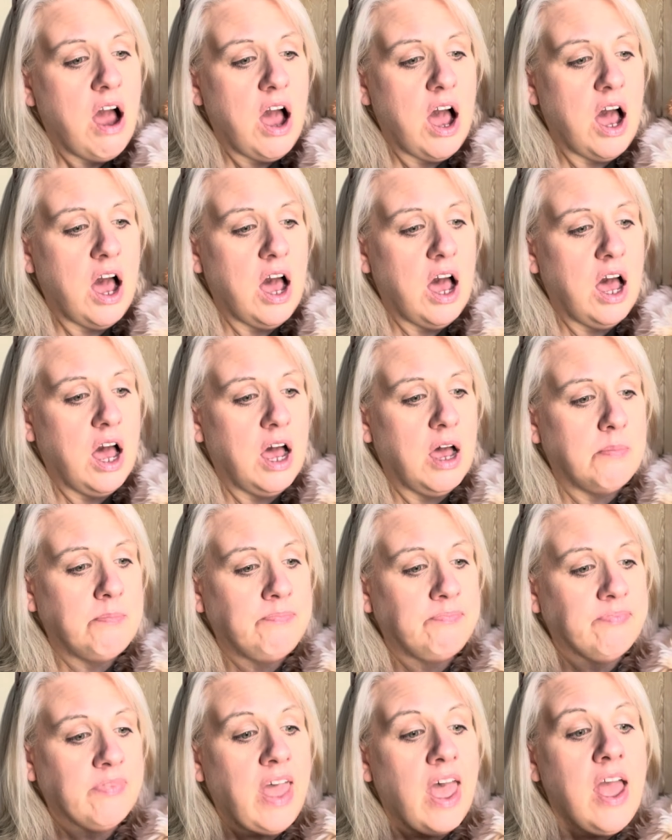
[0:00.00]

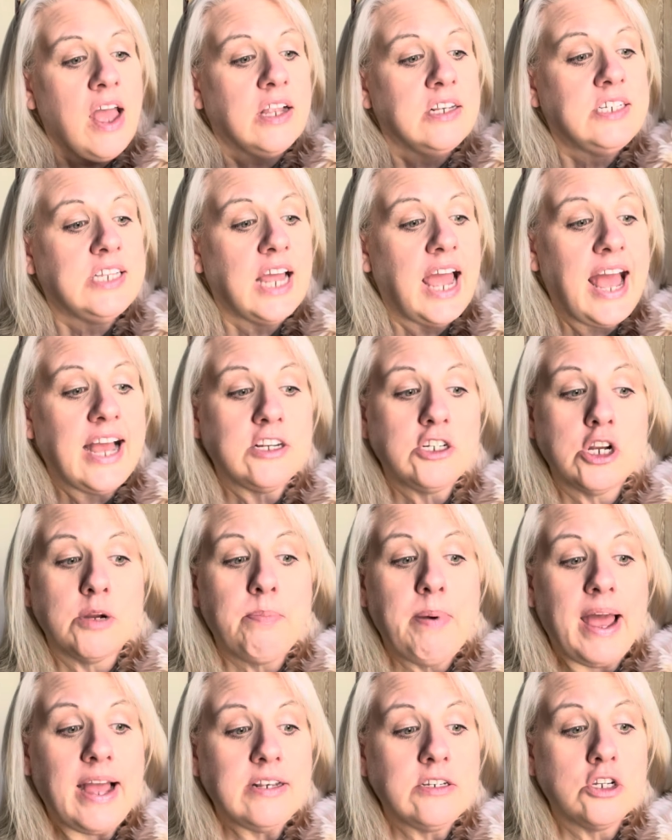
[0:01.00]
Um, has your
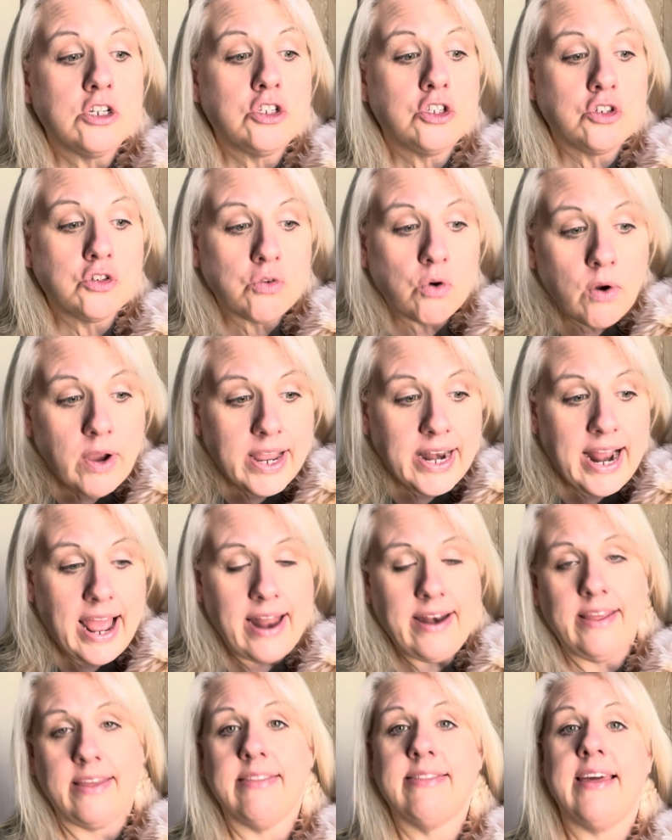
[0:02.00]
pet destroyed
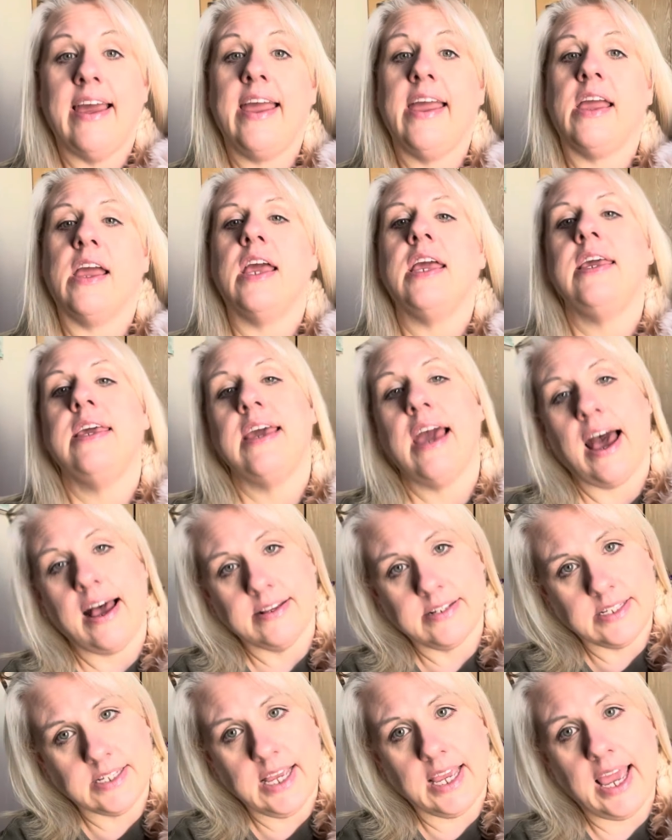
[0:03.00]
anything?
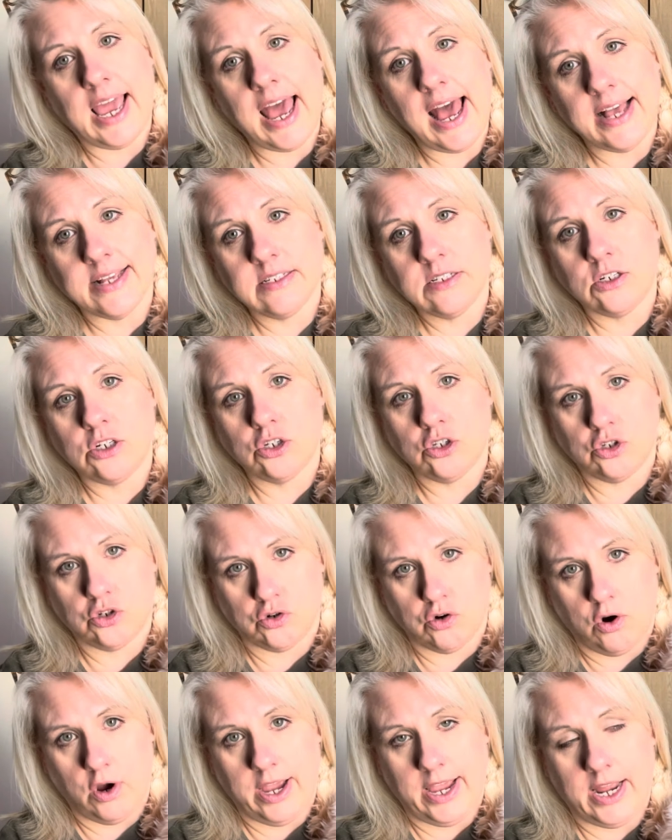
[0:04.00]
Yes, he has
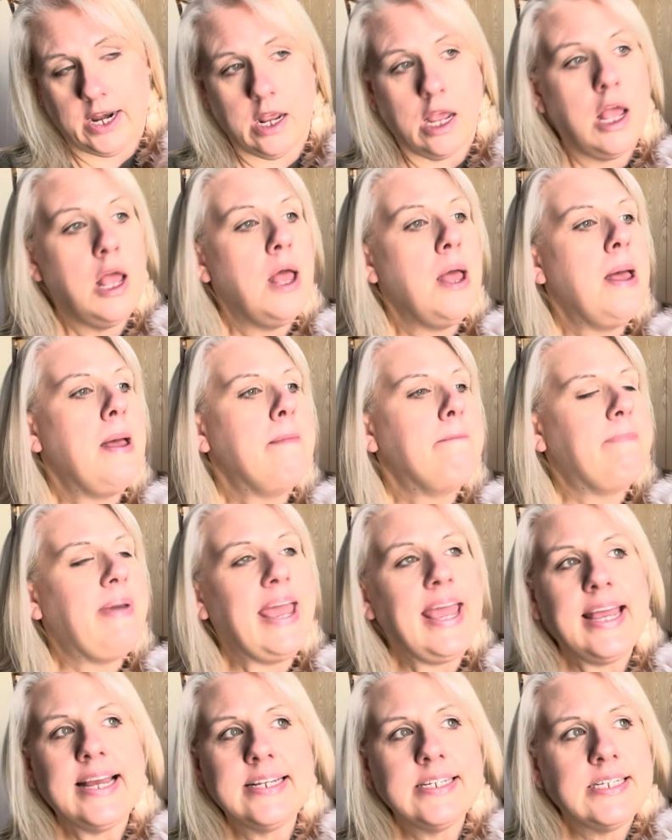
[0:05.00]
destroyed
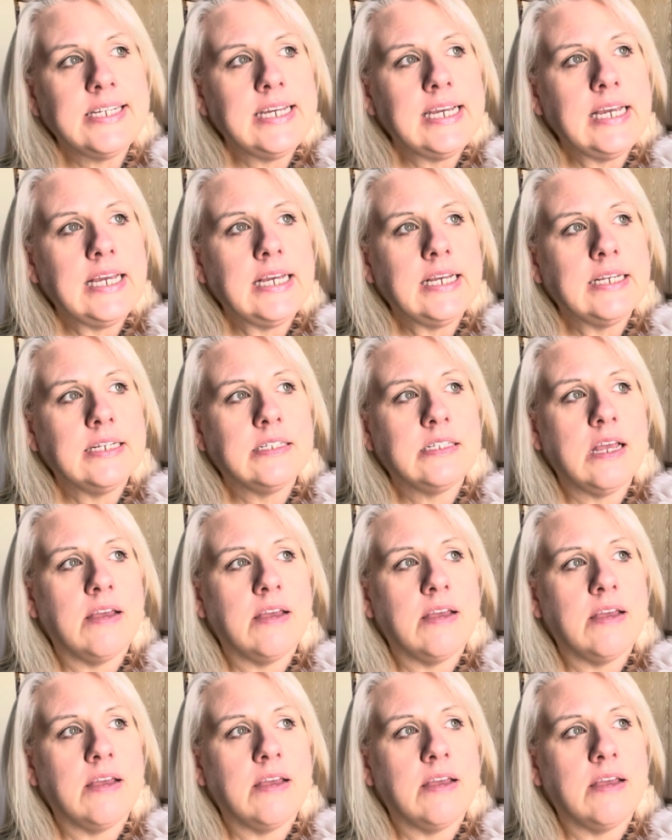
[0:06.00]
panties.